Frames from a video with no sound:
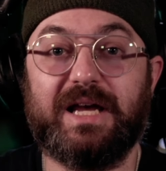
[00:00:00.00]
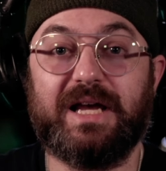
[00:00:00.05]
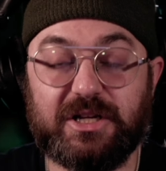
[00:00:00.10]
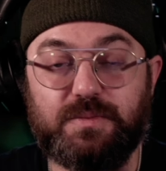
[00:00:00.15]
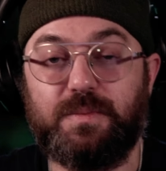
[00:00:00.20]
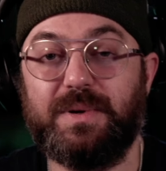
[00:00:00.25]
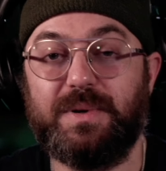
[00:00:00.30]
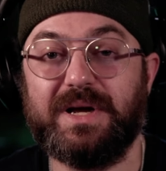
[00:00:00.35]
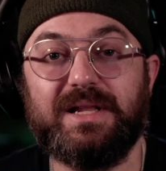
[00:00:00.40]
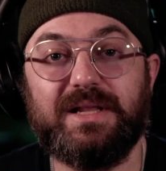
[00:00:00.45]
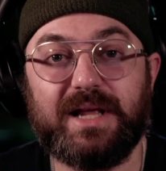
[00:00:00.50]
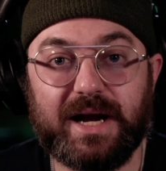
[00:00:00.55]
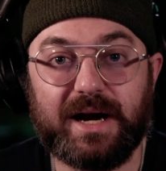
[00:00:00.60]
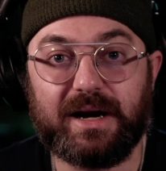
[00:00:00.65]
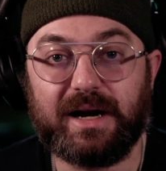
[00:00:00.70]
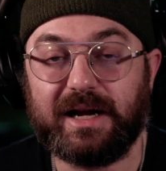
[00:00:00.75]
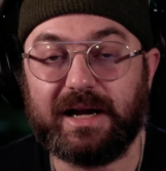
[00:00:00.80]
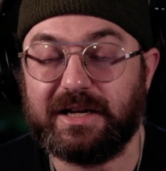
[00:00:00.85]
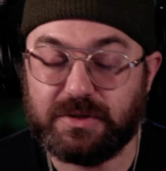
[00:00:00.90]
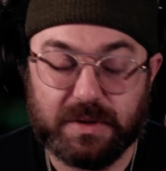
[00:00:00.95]
It's been
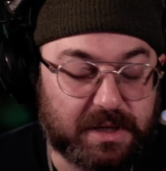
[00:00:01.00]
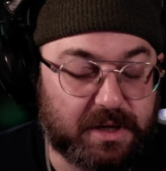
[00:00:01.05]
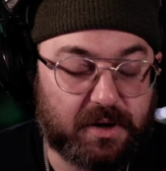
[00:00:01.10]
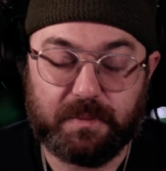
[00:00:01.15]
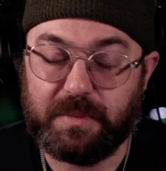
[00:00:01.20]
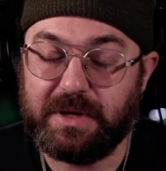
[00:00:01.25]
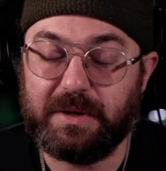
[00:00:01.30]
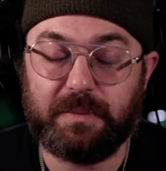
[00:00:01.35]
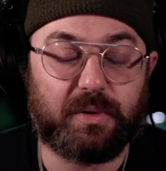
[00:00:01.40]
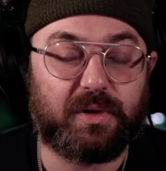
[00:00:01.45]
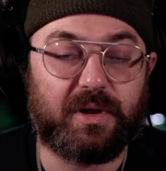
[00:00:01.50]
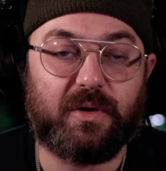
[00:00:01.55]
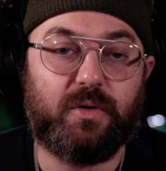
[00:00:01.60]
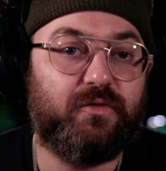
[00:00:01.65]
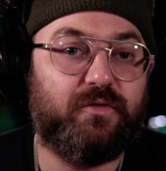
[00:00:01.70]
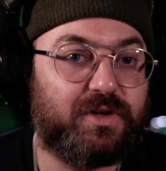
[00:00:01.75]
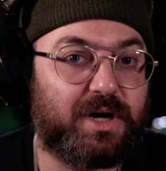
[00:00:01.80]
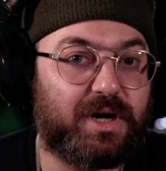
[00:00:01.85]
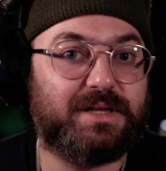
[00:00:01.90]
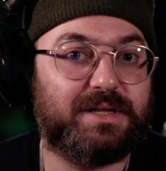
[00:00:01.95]
there. It's you know people
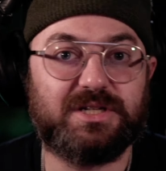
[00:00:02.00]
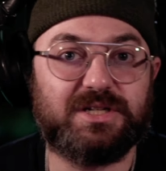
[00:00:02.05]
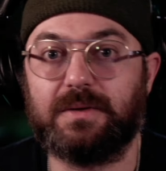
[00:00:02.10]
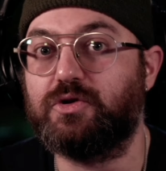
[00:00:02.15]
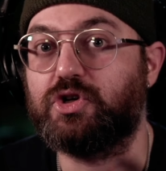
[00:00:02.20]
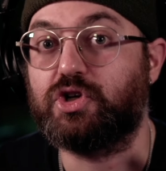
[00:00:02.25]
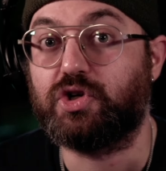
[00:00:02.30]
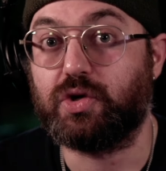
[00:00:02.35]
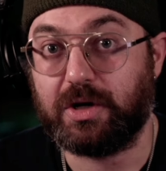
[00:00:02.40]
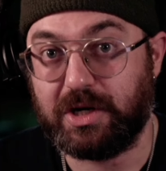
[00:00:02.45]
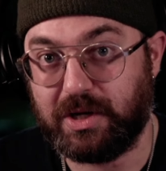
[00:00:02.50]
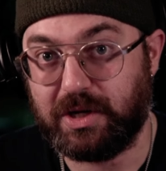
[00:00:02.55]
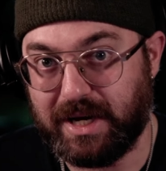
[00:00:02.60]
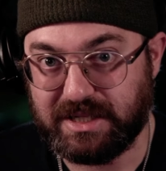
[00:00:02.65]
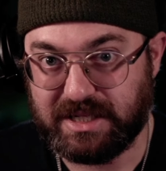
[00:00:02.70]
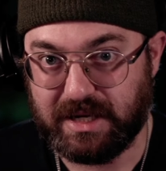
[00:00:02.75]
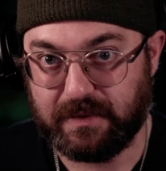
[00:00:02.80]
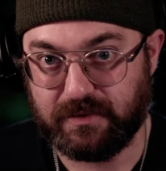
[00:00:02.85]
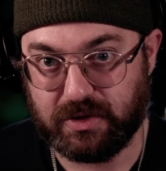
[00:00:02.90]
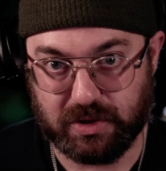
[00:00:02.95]
who've done this. I'm sure
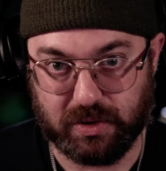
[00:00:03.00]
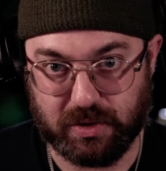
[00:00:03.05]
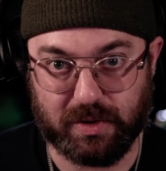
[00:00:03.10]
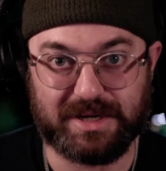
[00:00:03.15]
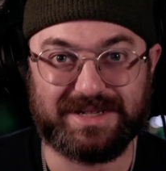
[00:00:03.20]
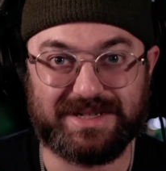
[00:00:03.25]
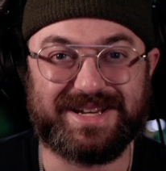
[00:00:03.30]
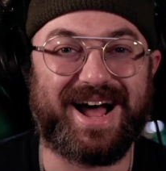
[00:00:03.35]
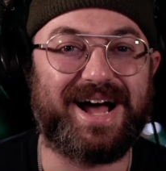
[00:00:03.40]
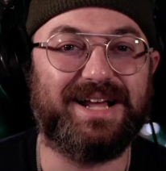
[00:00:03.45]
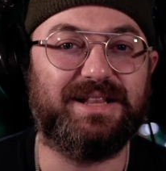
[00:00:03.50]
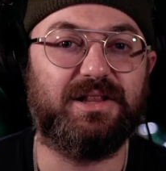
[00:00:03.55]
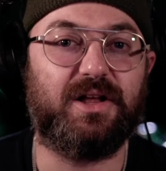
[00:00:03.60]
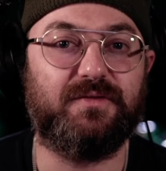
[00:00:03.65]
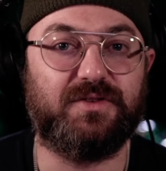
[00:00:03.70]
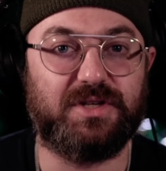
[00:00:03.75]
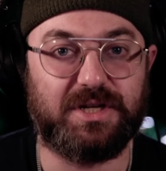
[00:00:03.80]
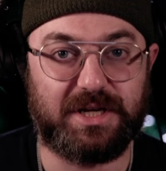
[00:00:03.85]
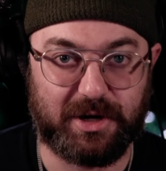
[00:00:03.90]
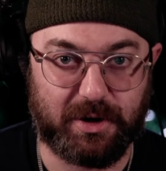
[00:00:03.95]
you guys have stories. I'd
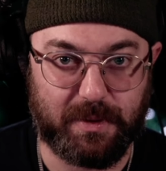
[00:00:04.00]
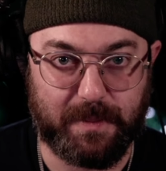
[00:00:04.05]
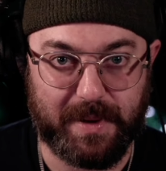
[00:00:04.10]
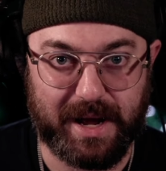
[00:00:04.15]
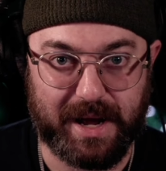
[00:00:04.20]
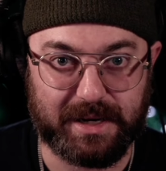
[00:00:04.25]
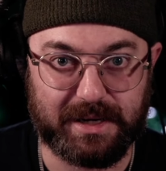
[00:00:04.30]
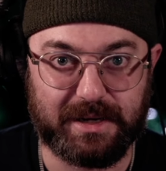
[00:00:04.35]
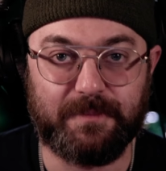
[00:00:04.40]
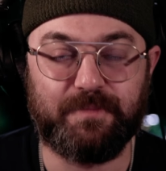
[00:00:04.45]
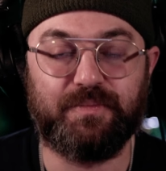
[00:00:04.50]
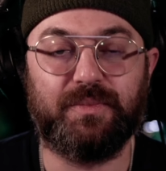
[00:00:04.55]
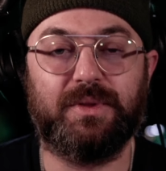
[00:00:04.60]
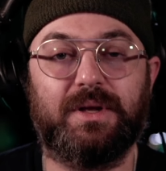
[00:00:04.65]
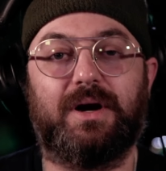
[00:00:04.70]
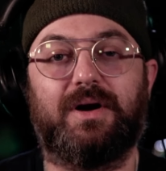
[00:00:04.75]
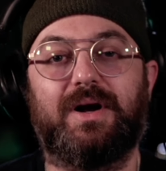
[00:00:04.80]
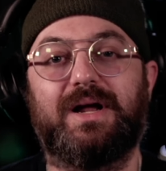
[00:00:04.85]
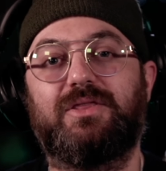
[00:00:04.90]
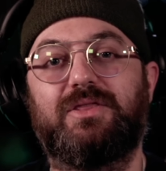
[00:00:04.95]
love to hear about it.
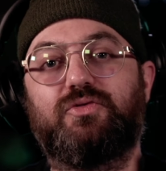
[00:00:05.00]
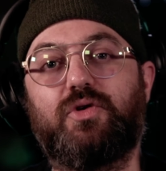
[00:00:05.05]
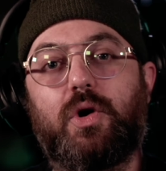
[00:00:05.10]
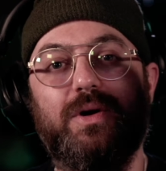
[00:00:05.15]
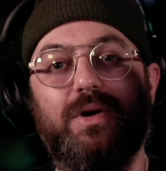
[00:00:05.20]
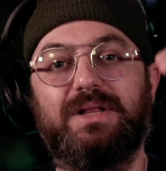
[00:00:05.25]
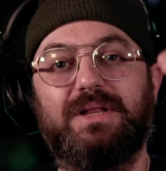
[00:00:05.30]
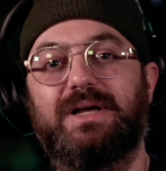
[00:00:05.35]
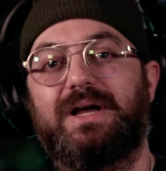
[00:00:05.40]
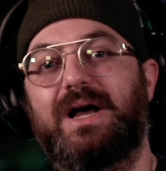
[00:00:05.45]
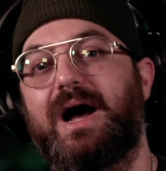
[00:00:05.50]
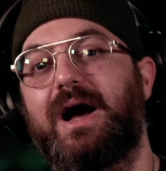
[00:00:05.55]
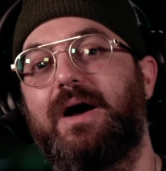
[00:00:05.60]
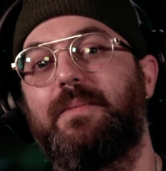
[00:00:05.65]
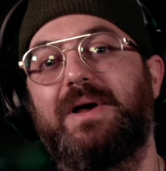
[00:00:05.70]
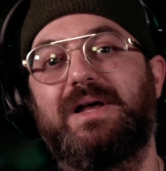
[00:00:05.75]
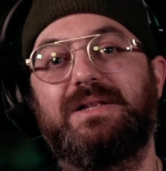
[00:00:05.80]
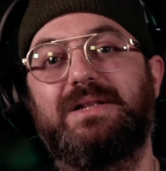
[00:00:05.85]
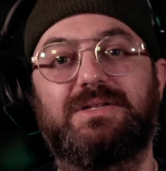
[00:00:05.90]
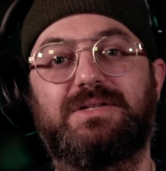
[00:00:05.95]
All right, throw it in the
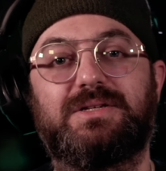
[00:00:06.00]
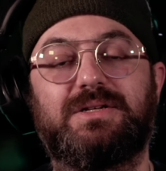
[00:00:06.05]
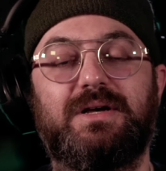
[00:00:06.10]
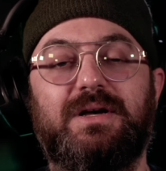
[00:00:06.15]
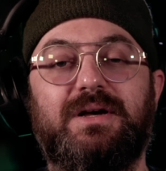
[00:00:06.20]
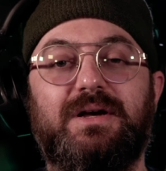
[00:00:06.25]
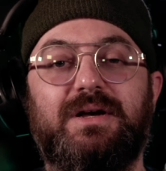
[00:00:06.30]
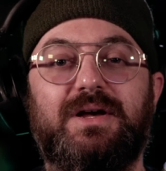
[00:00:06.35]
comments.